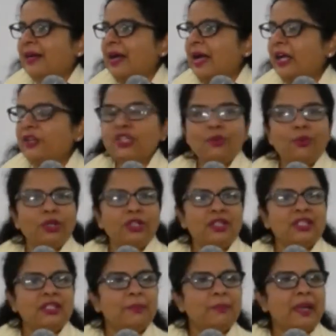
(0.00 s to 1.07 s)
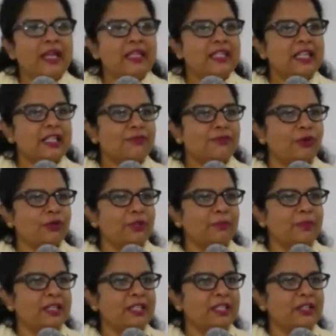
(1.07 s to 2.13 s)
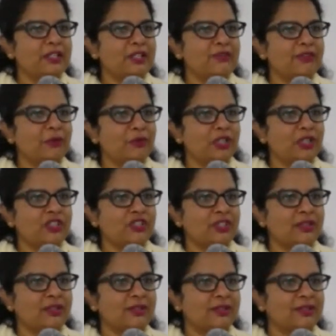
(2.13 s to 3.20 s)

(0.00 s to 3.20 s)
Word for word: Actually, what is the basics for the Minister's Foundation?